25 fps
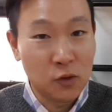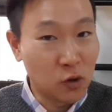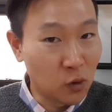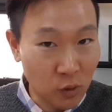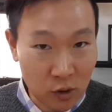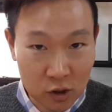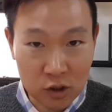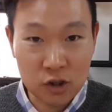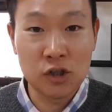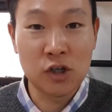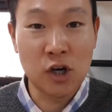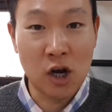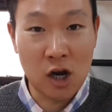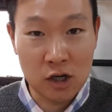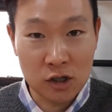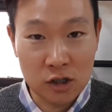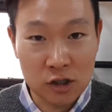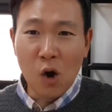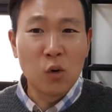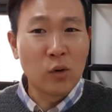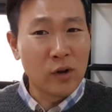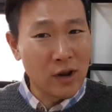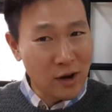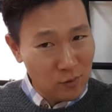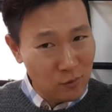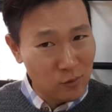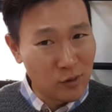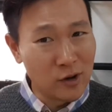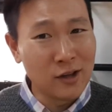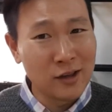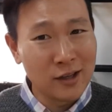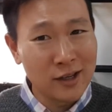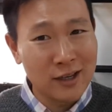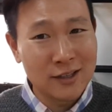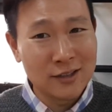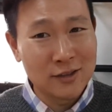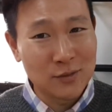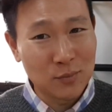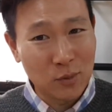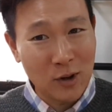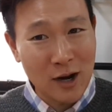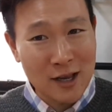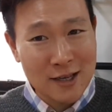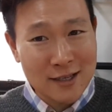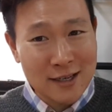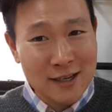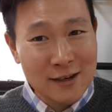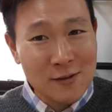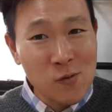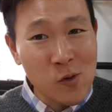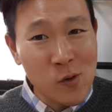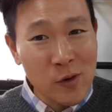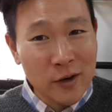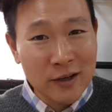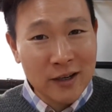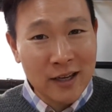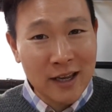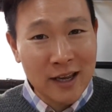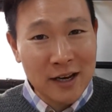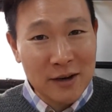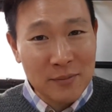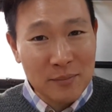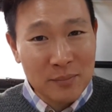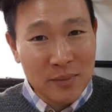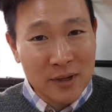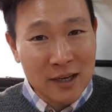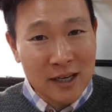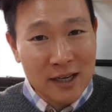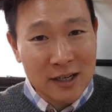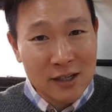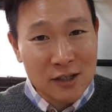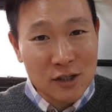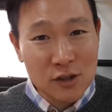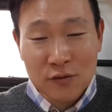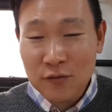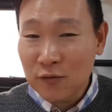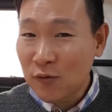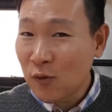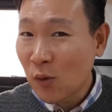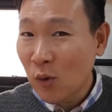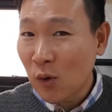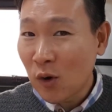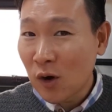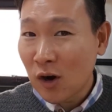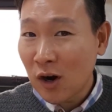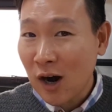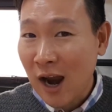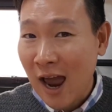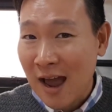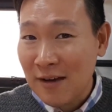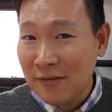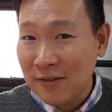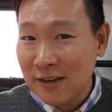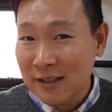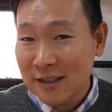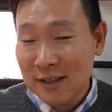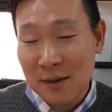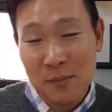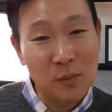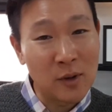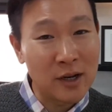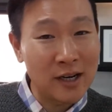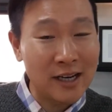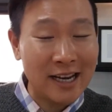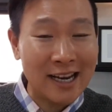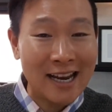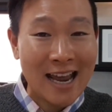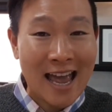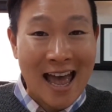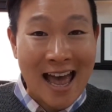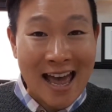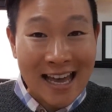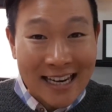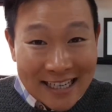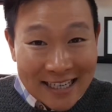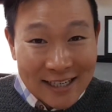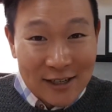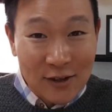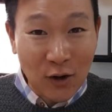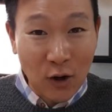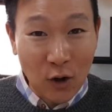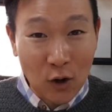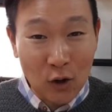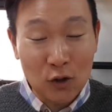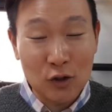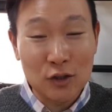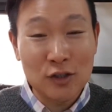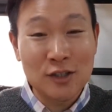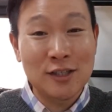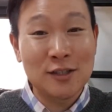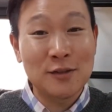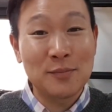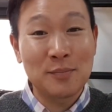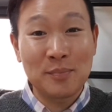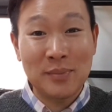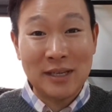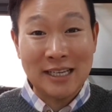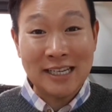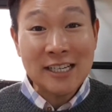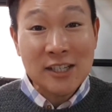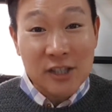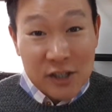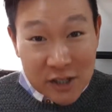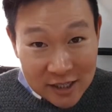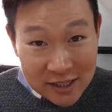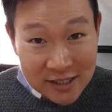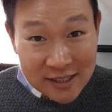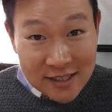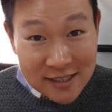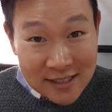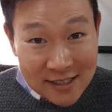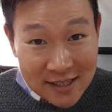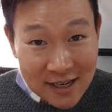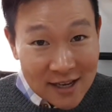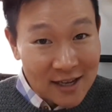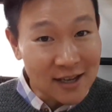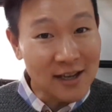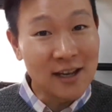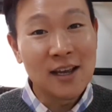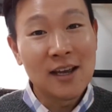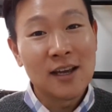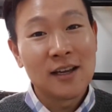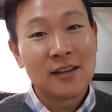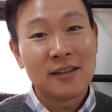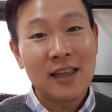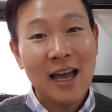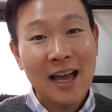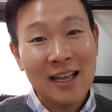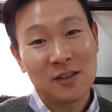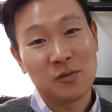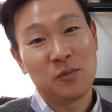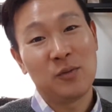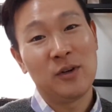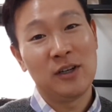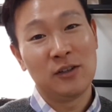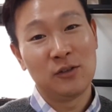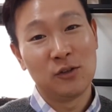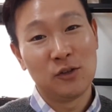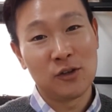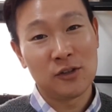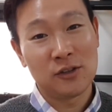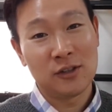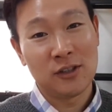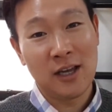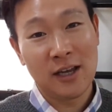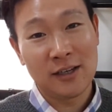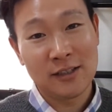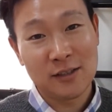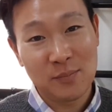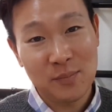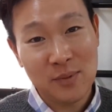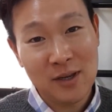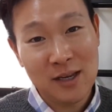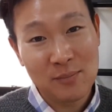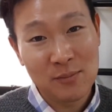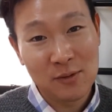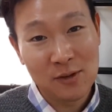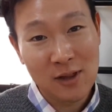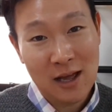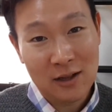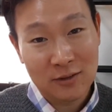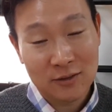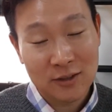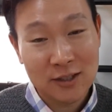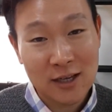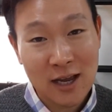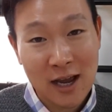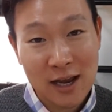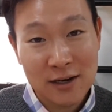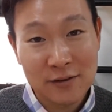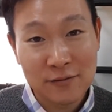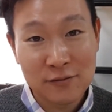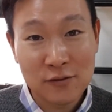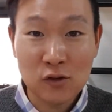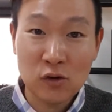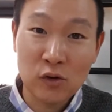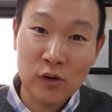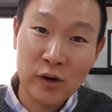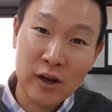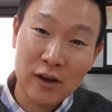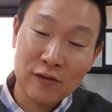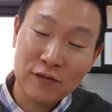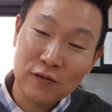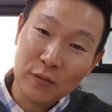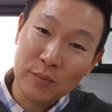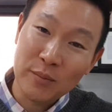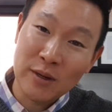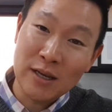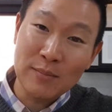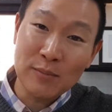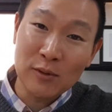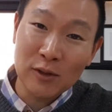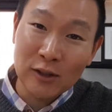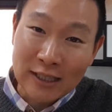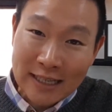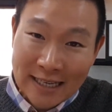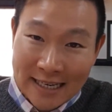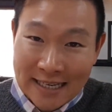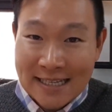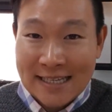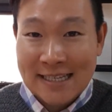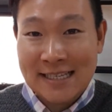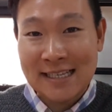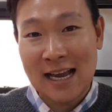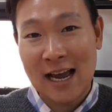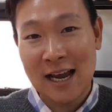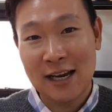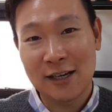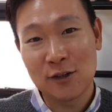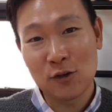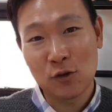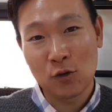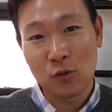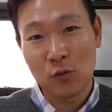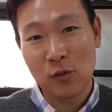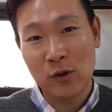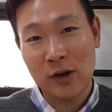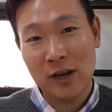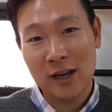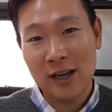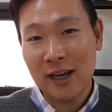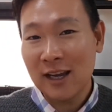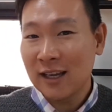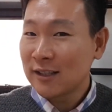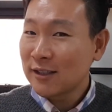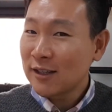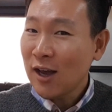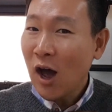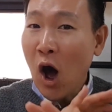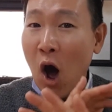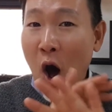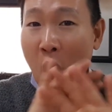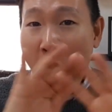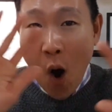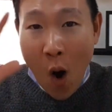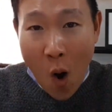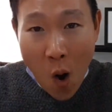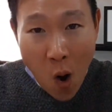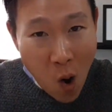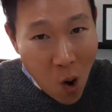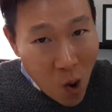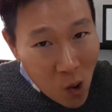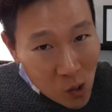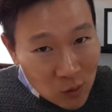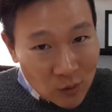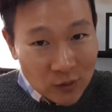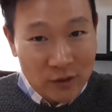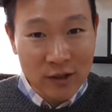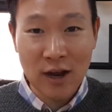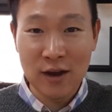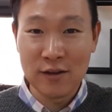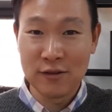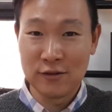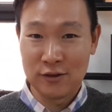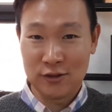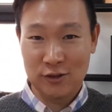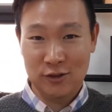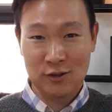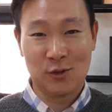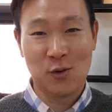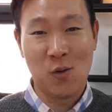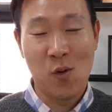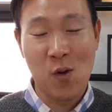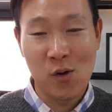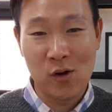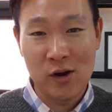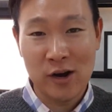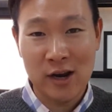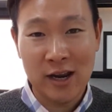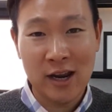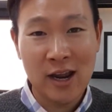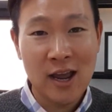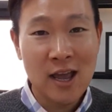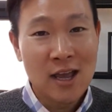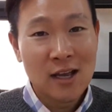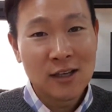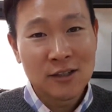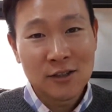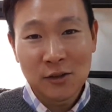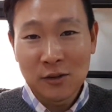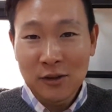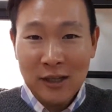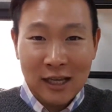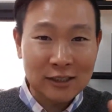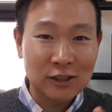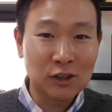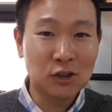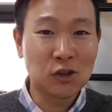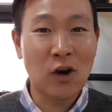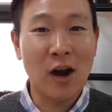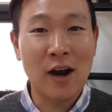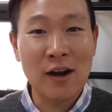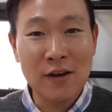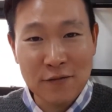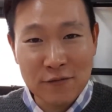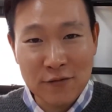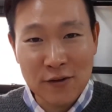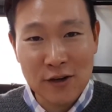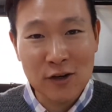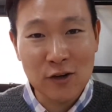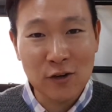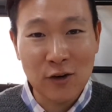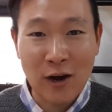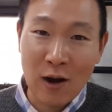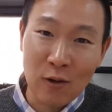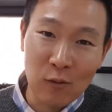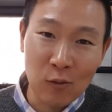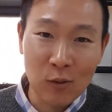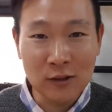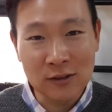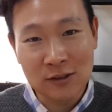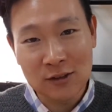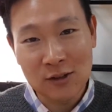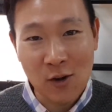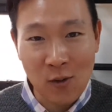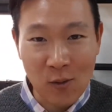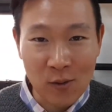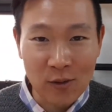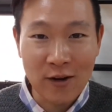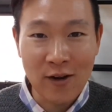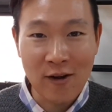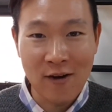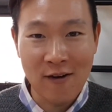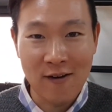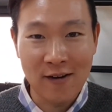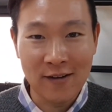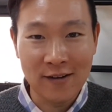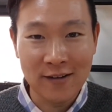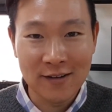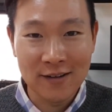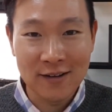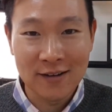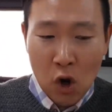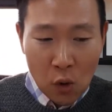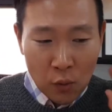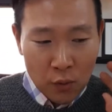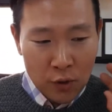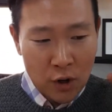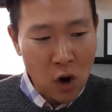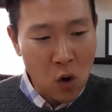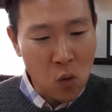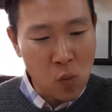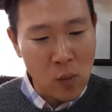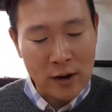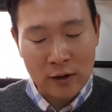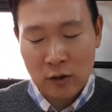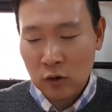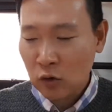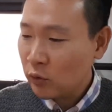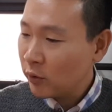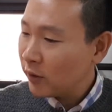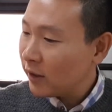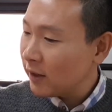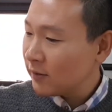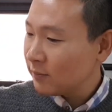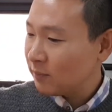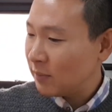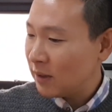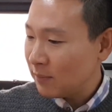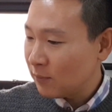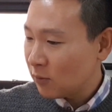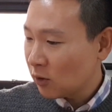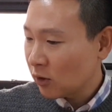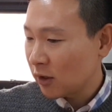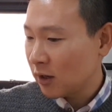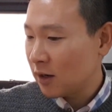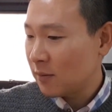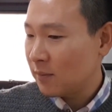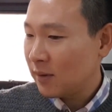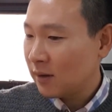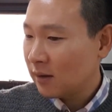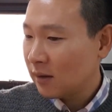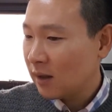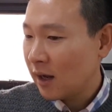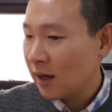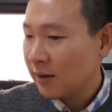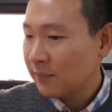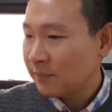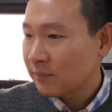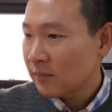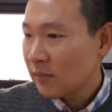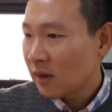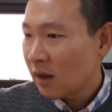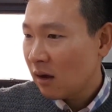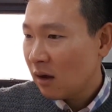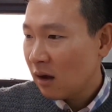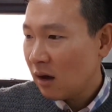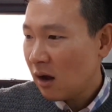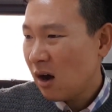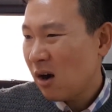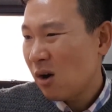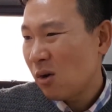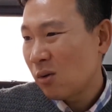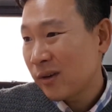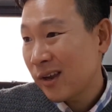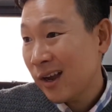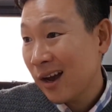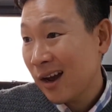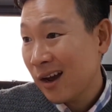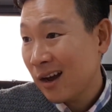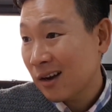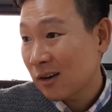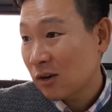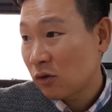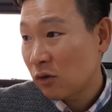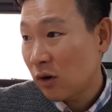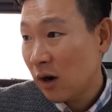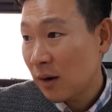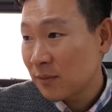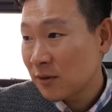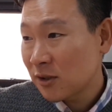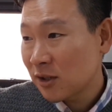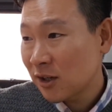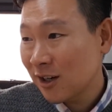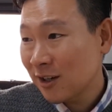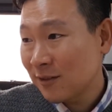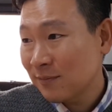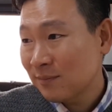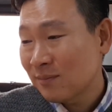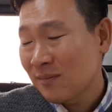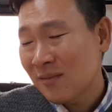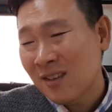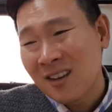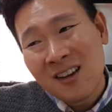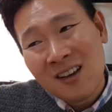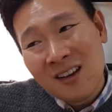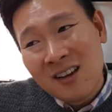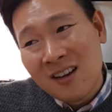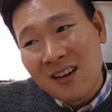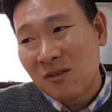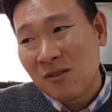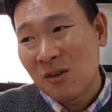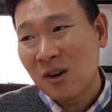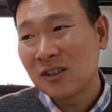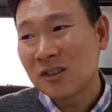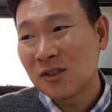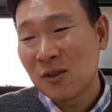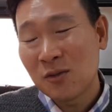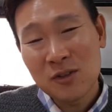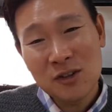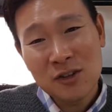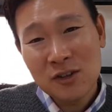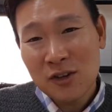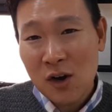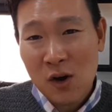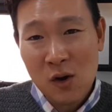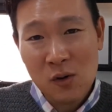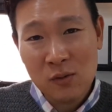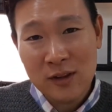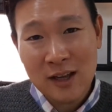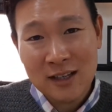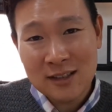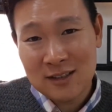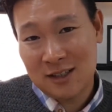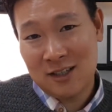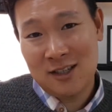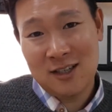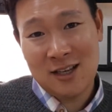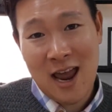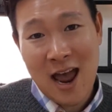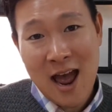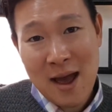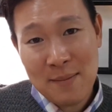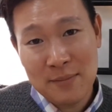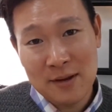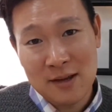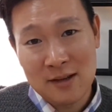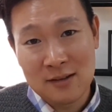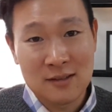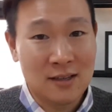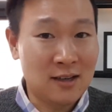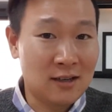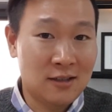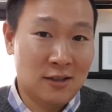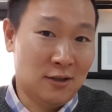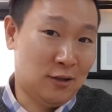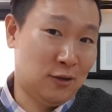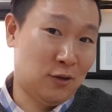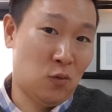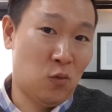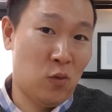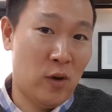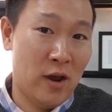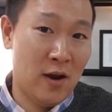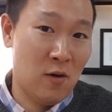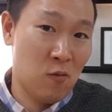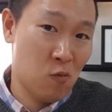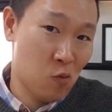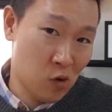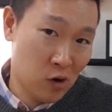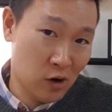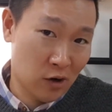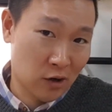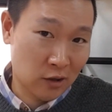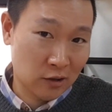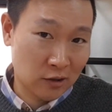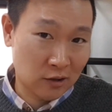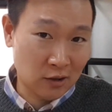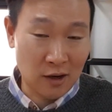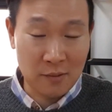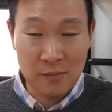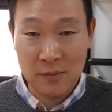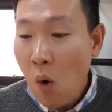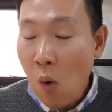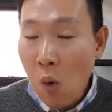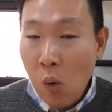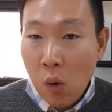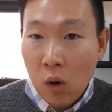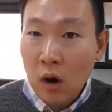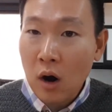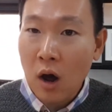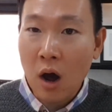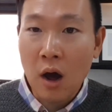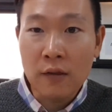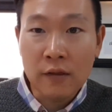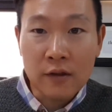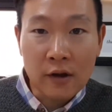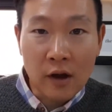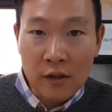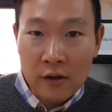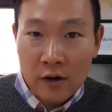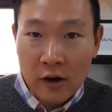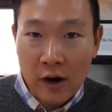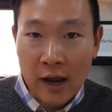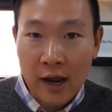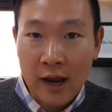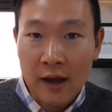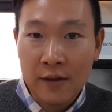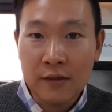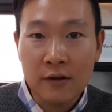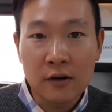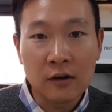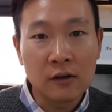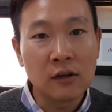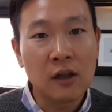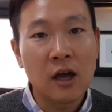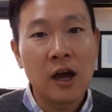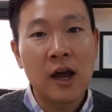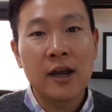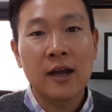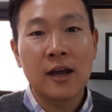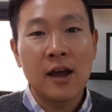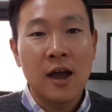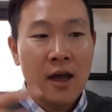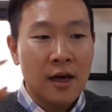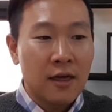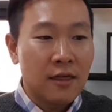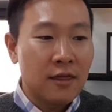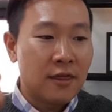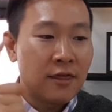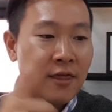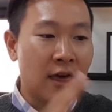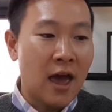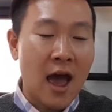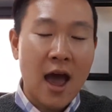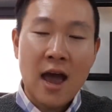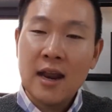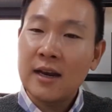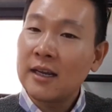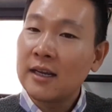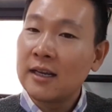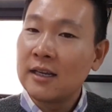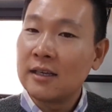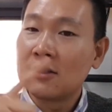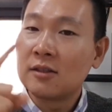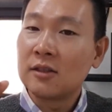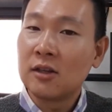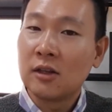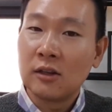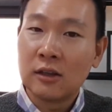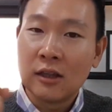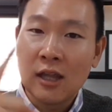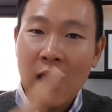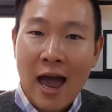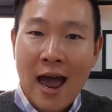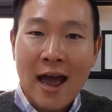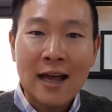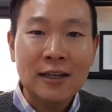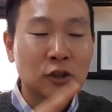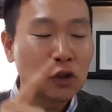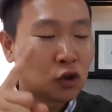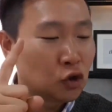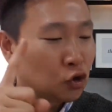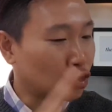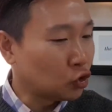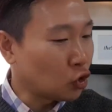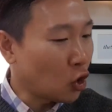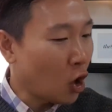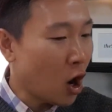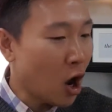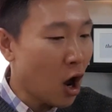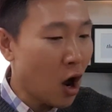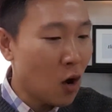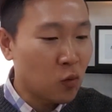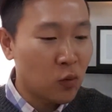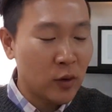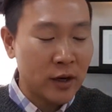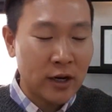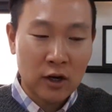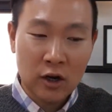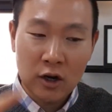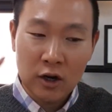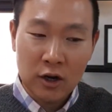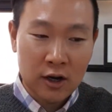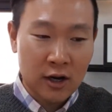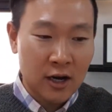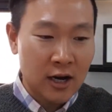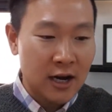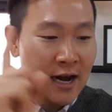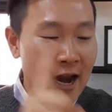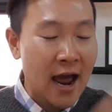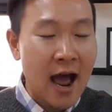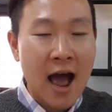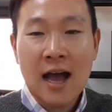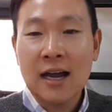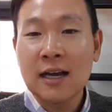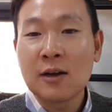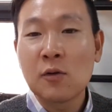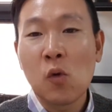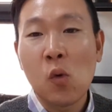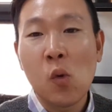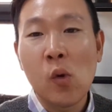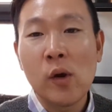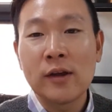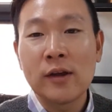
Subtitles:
You're a judge. Okay, really? Is the president going to get impeached for having somebody edit her speeches? That's what it looks like to people outside of Korea. For people inside Korea, it's a whole nother story. So let's try to figure out what's going on. You don't know when Korean people are gonna be like, oh yeah, corruption? Well, don't you know, that just happens. That's just the way it works. Or on the other hand, they're like, that is the last straw. We are not